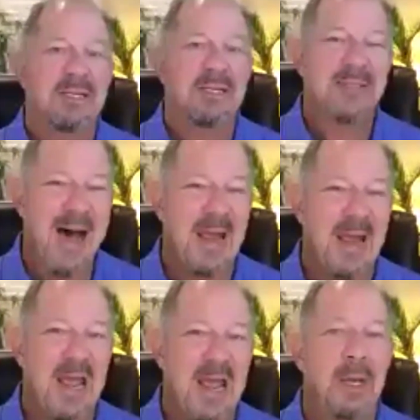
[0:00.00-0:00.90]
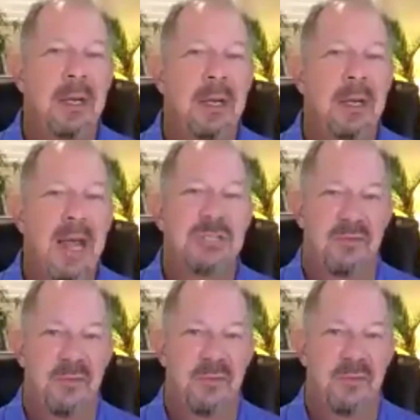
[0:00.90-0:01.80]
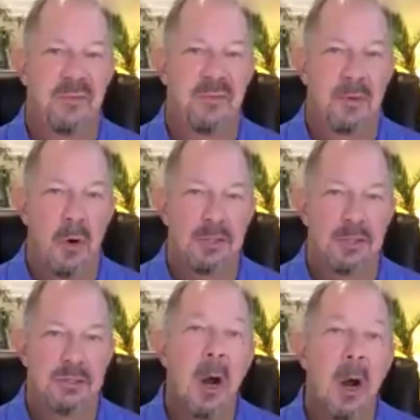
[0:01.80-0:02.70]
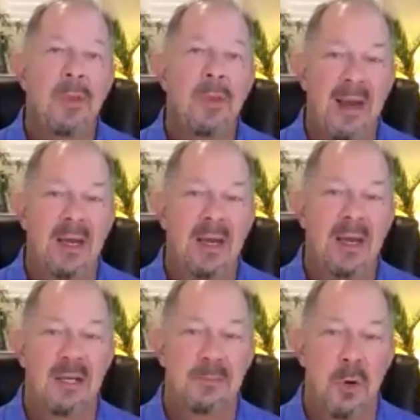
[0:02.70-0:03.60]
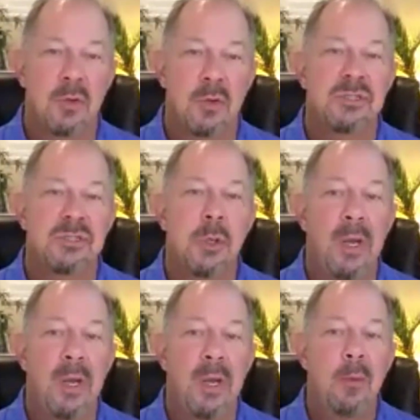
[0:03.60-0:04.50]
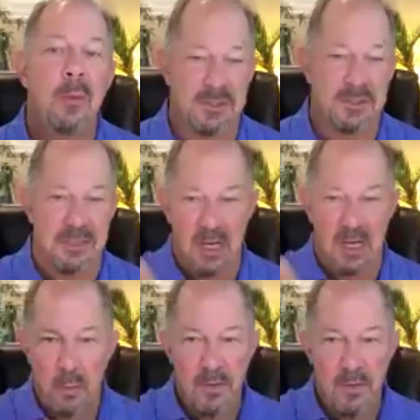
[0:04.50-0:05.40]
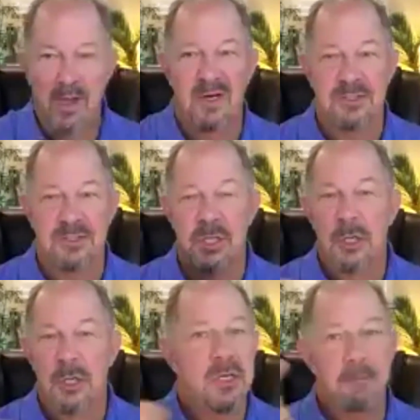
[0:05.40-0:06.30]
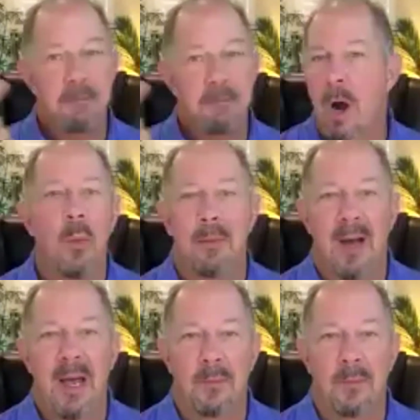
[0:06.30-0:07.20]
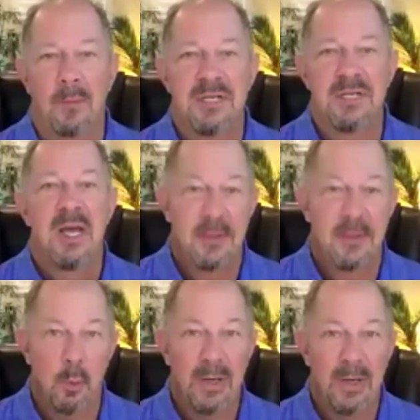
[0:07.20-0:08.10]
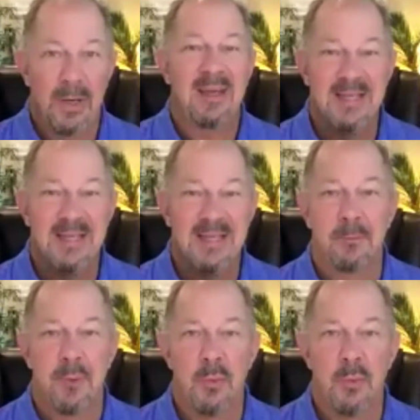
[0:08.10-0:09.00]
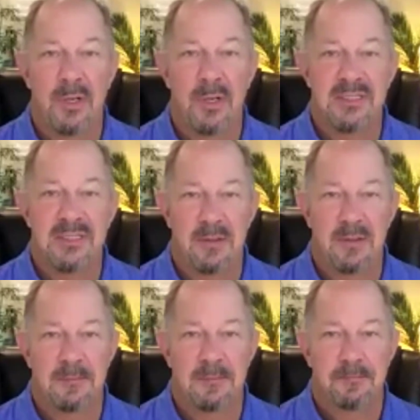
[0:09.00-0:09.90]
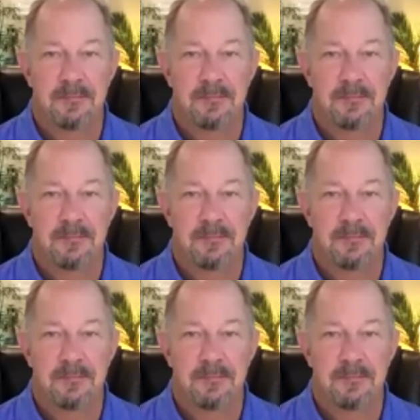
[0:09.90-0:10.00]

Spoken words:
because I am an agent for a brokerage. They only recognize a brokerage, so we works with all of us. You could borrow one of my homes, and the we is an appropriate statement.